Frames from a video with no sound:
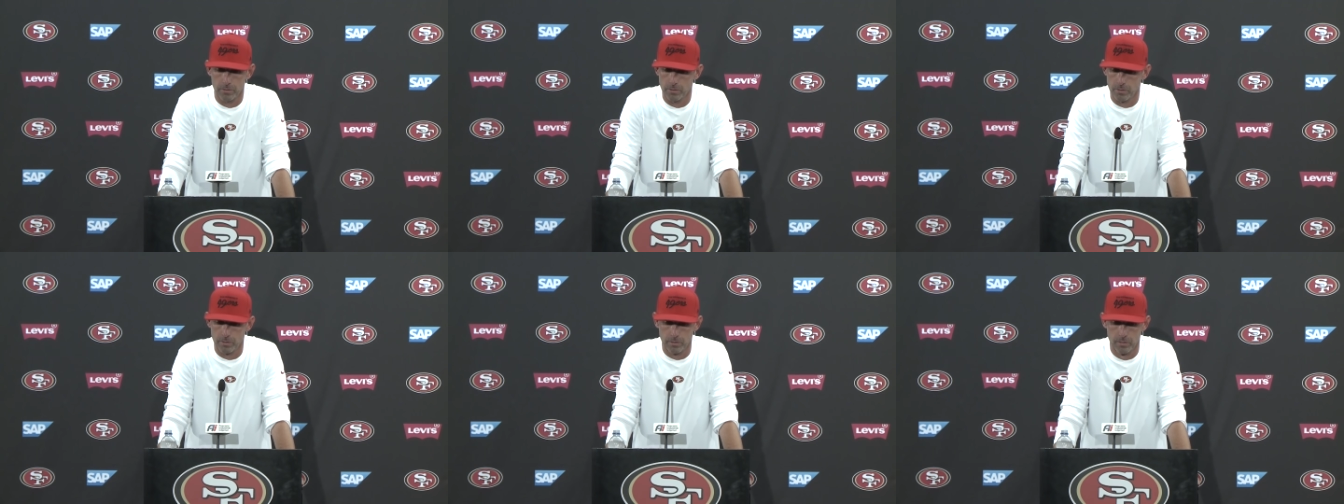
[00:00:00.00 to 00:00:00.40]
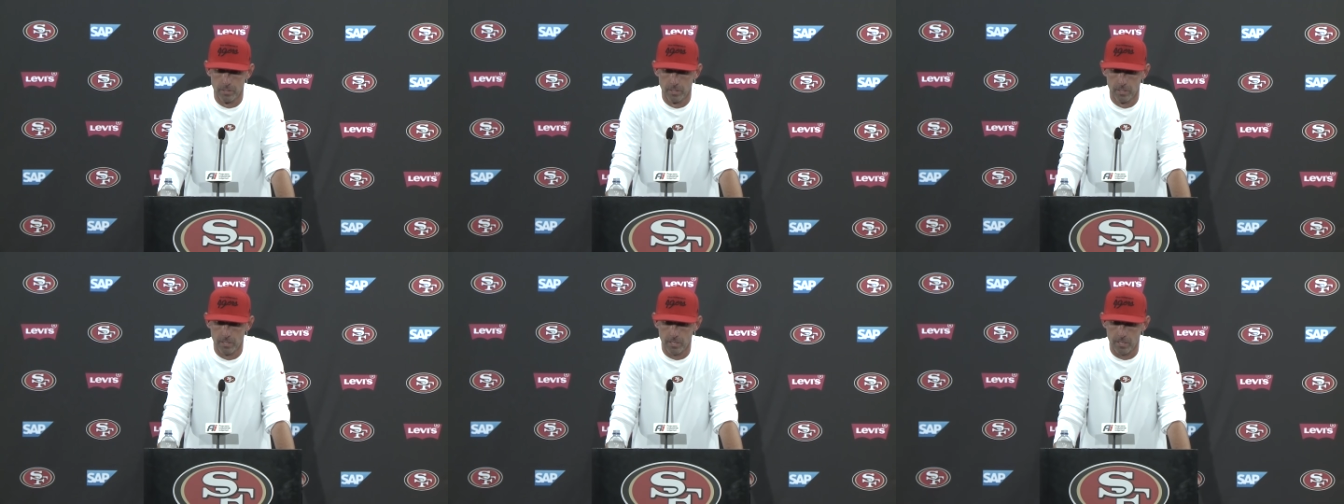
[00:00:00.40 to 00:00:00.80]
So
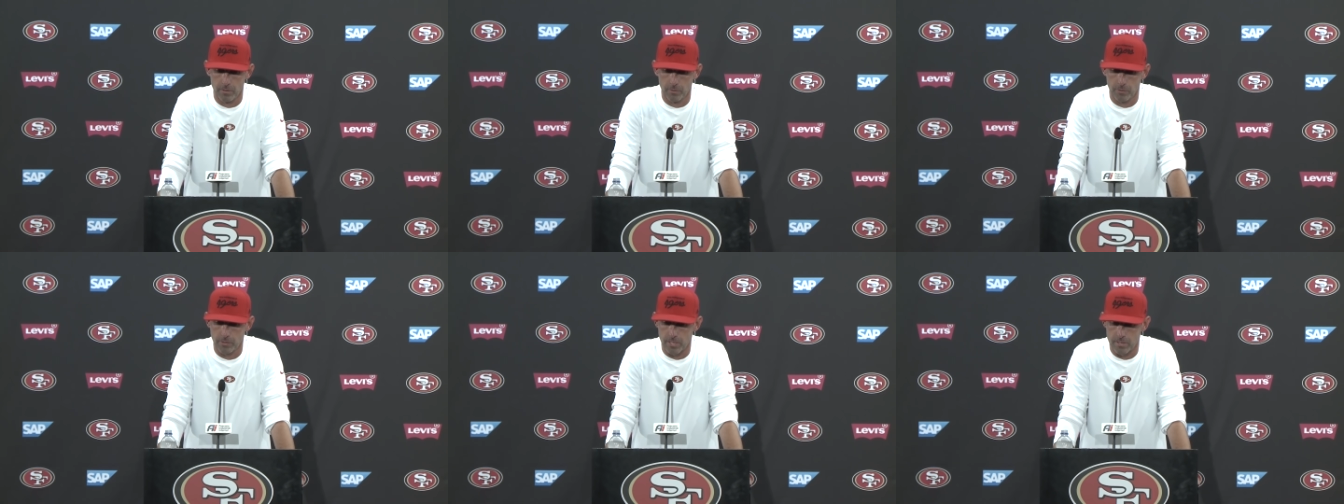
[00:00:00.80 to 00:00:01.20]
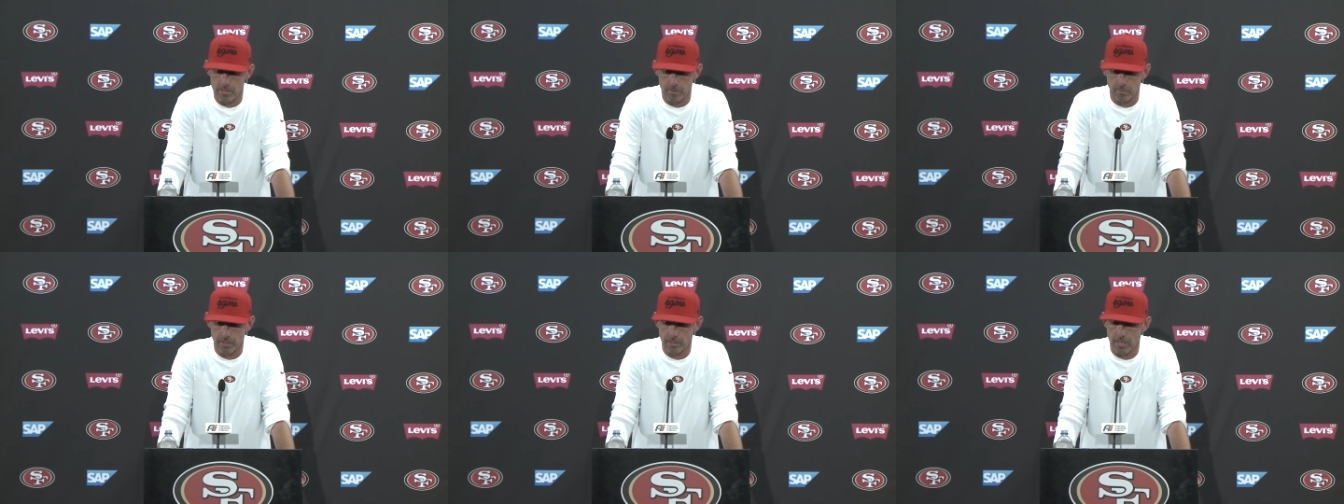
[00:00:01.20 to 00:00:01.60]
um, those guys
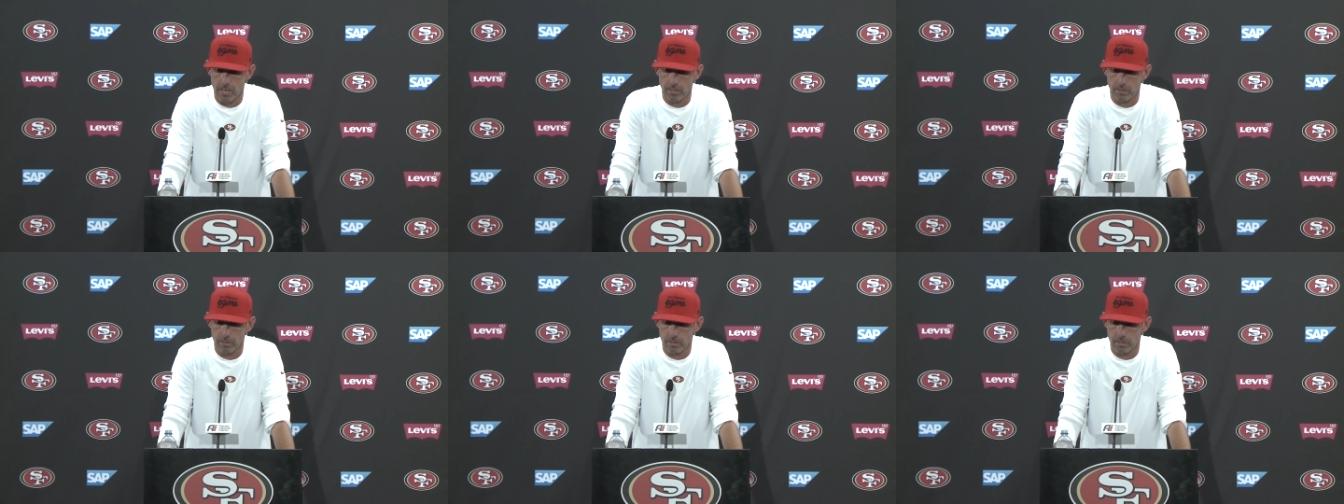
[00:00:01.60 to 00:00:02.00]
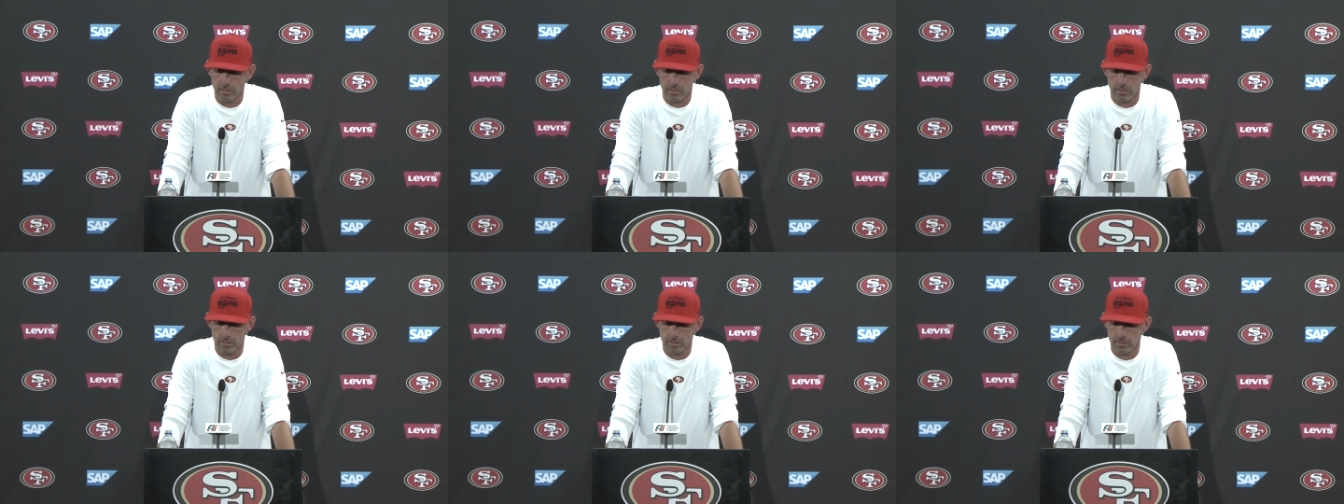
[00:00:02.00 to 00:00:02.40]
seemed like they handled it
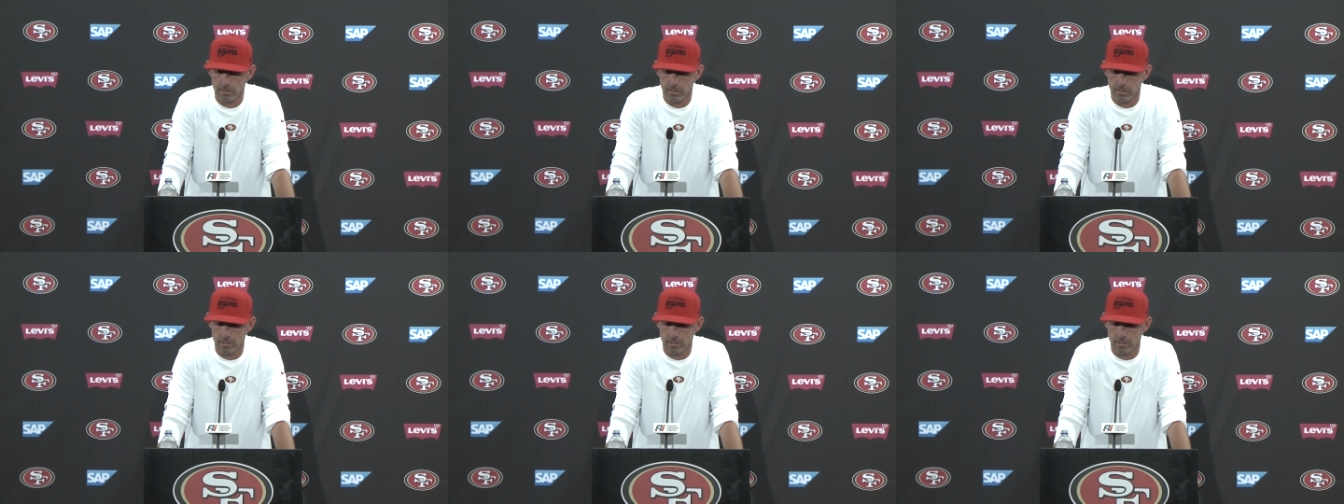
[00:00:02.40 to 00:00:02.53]
good.